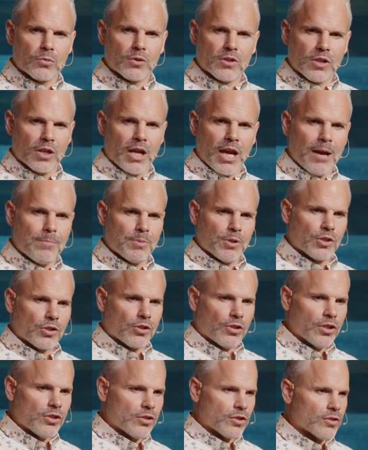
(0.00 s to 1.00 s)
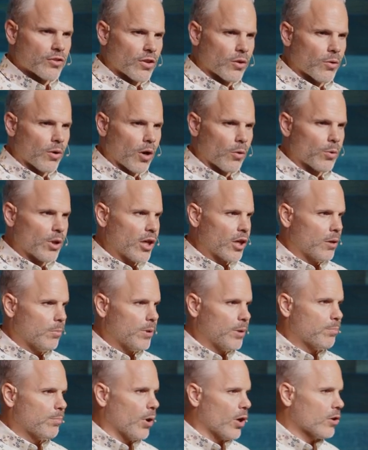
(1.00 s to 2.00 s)
What's going to happen to Christians? Are we going to
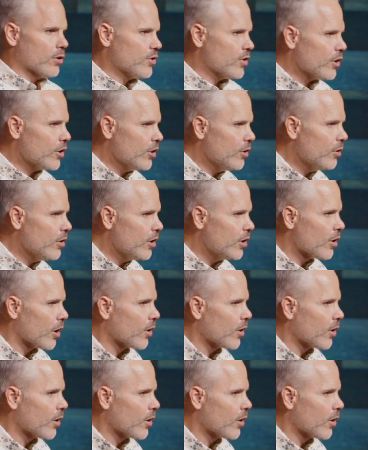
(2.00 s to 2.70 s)
be persecuted?